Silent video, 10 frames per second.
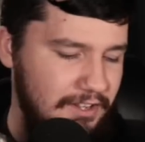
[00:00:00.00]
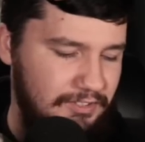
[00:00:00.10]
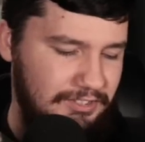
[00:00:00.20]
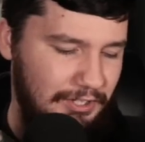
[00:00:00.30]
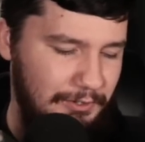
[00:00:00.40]

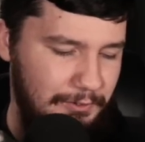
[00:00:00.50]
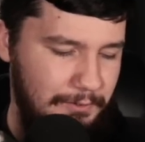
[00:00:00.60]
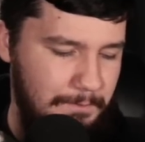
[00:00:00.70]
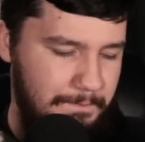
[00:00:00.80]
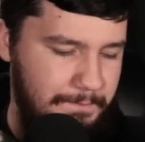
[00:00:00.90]

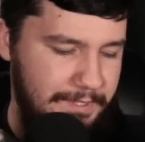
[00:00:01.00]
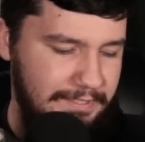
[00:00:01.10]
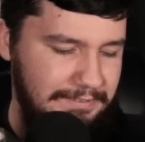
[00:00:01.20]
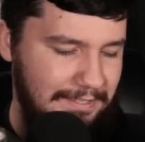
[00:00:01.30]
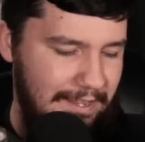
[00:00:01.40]
So
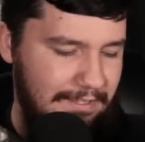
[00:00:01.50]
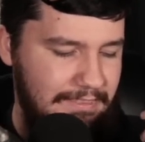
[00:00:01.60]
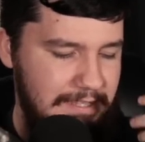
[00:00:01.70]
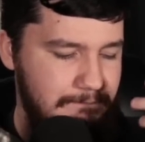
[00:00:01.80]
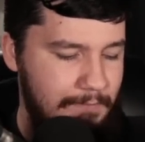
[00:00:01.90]
things like
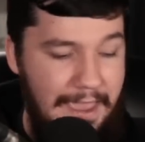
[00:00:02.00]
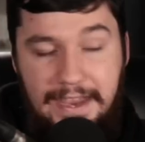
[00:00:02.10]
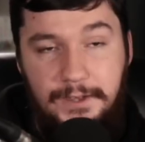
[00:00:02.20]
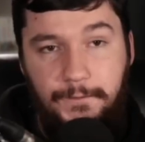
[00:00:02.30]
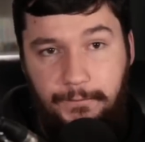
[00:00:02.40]
the
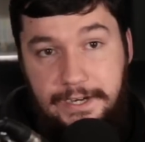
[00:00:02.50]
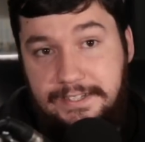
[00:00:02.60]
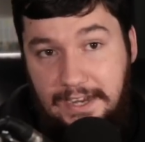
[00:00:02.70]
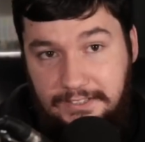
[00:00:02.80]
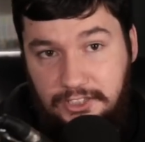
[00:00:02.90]
main Free
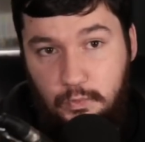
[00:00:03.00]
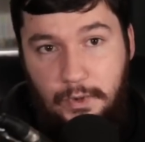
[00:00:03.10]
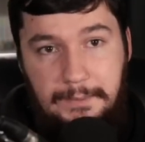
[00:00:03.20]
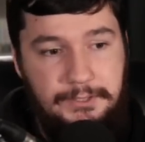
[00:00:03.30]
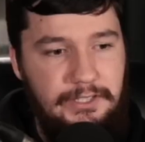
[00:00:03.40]
Desktop
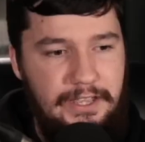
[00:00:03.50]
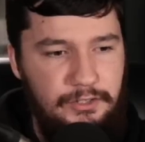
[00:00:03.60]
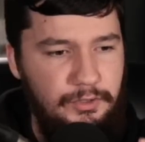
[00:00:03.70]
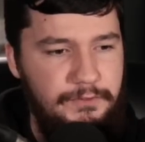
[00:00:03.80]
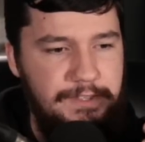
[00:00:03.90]
website
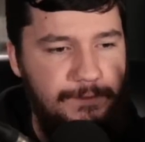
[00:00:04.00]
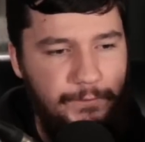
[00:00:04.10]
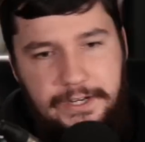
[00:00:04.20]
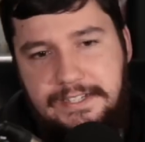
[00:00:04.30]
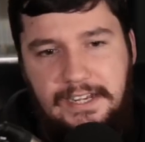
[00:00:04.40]
and all of the
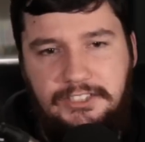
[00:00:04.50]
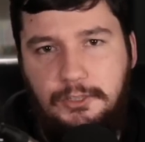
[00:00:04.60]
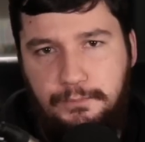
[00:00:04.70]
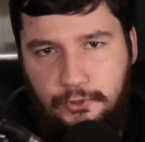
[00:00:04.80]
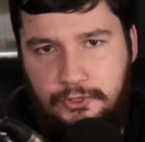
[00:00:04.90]
Free
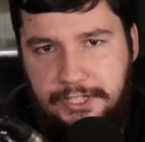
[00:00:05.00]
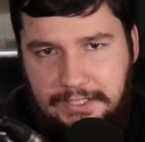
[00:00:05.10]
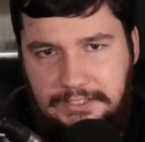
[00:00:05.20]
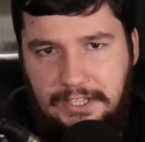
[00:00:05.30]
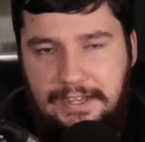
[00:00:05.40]
Desktop
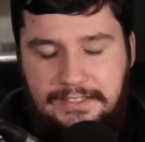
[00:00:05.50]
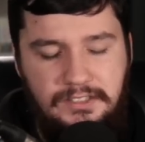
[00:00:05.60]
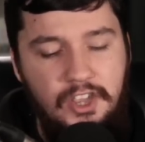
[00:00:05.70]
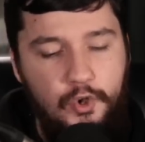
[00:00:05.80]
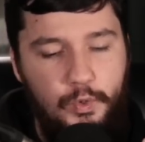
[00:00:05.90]
project sites,